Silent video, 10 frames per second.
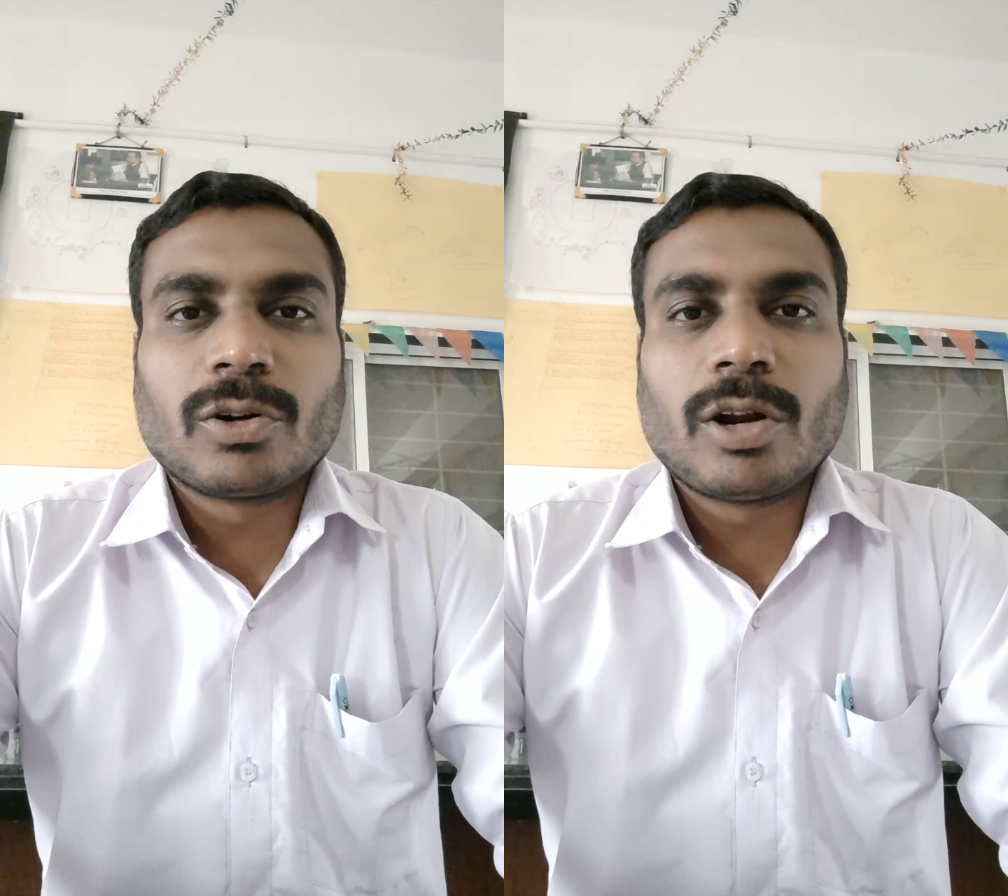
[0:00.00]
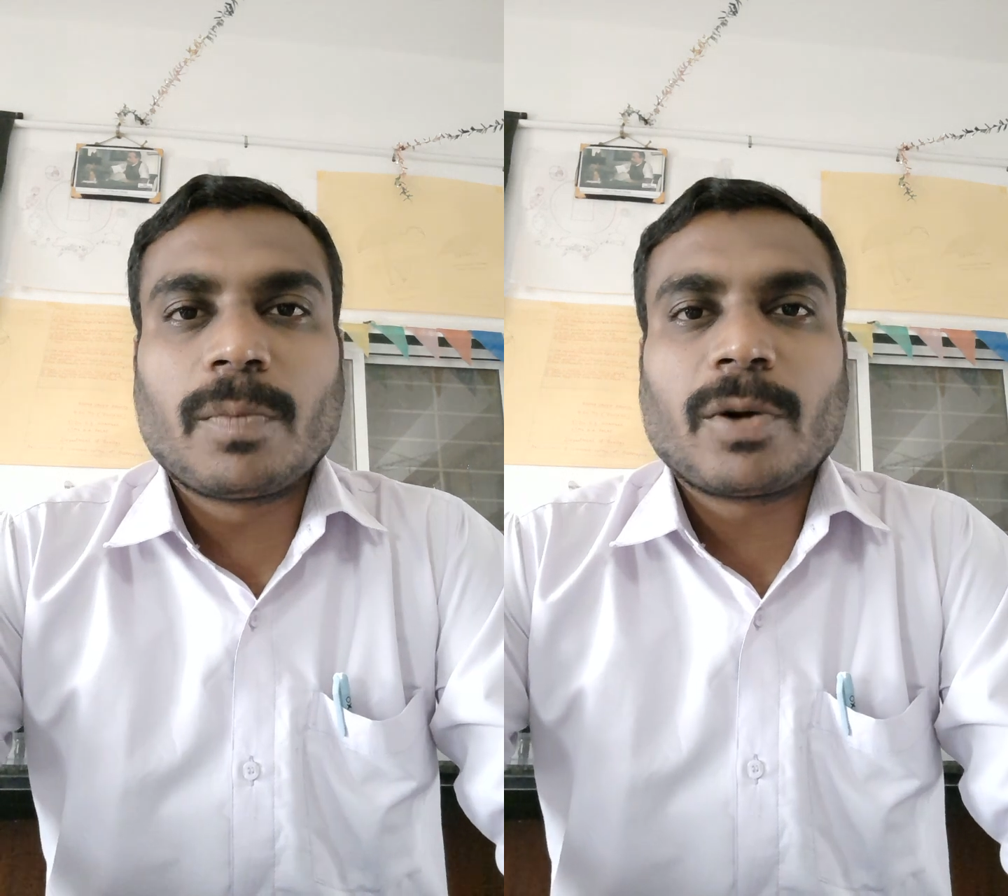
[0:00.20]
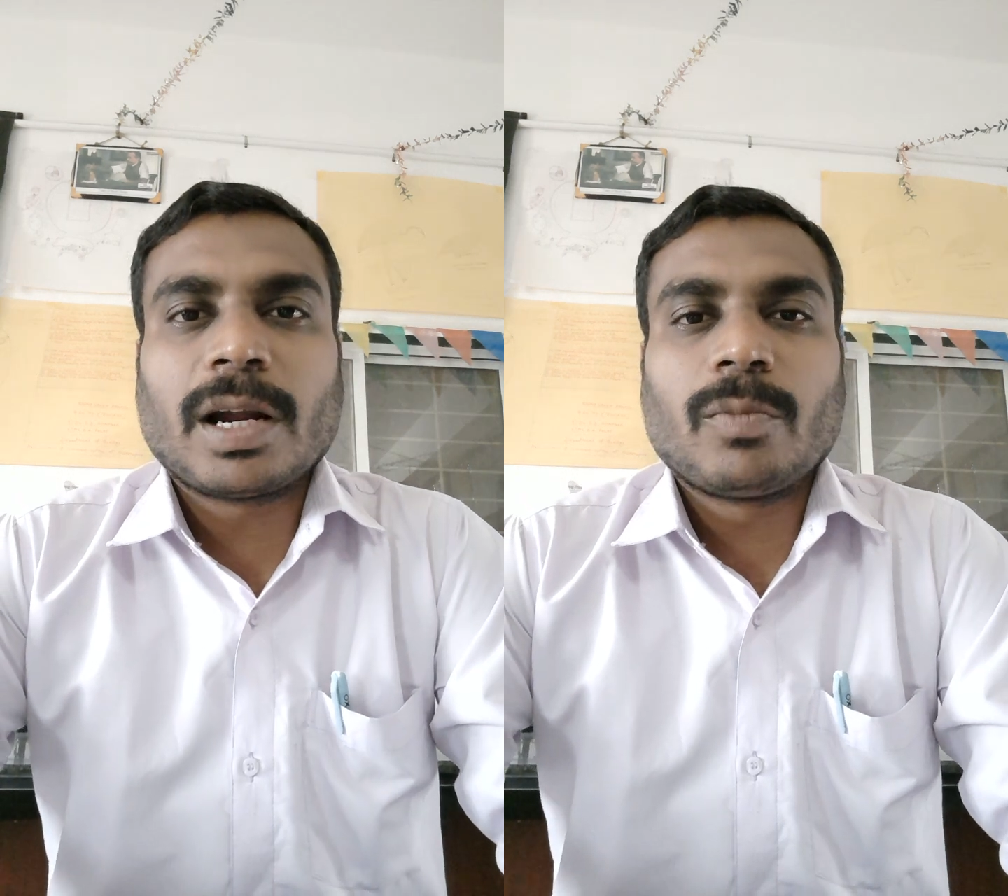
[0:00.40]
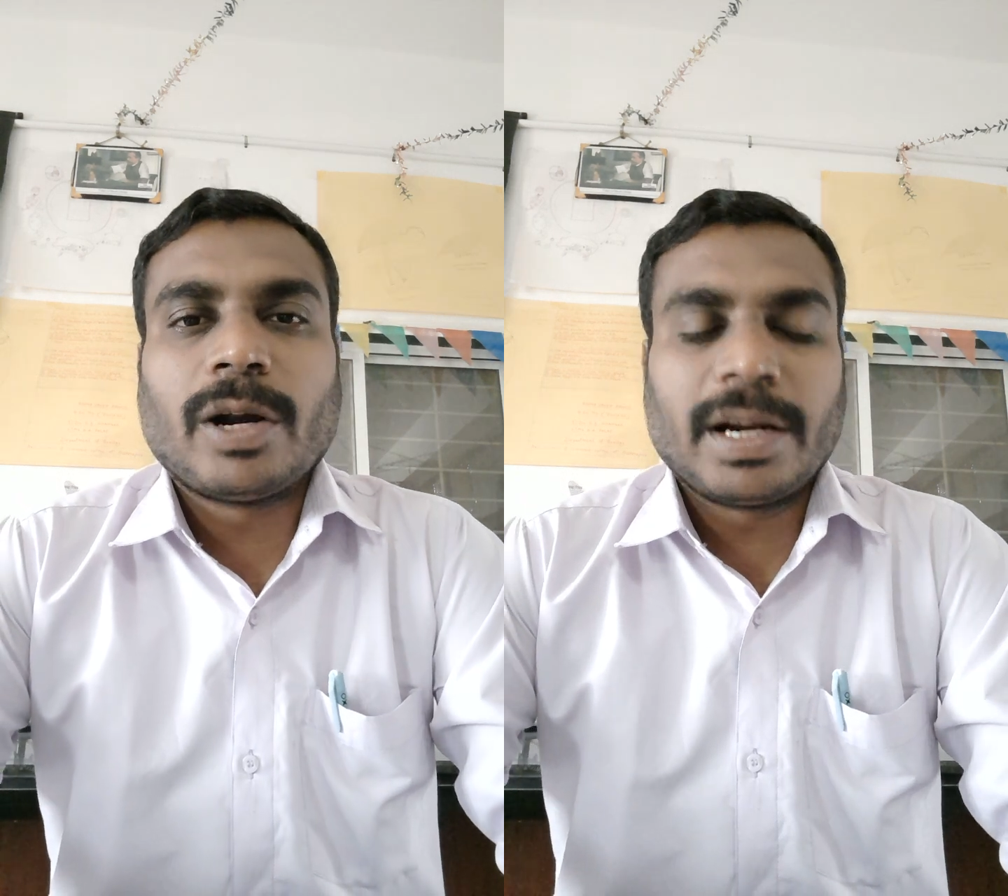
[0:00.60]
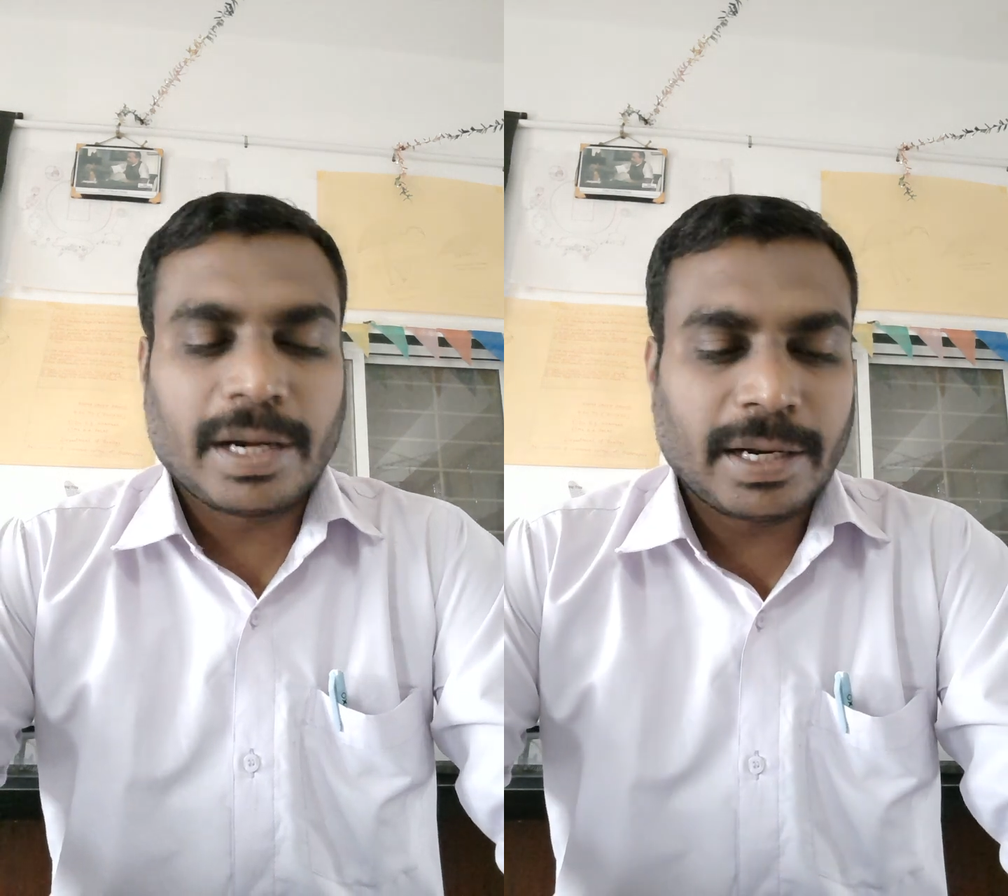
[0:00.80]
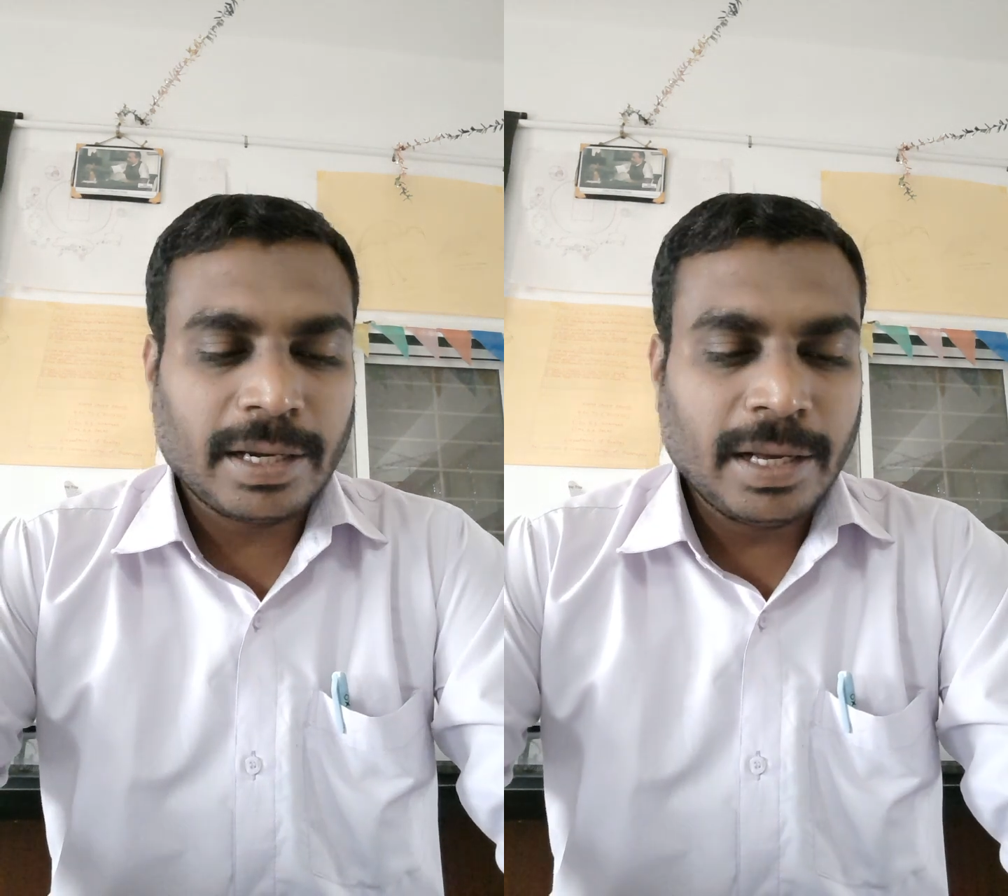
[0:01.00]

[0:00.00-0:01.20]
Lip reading: role of carbohydrate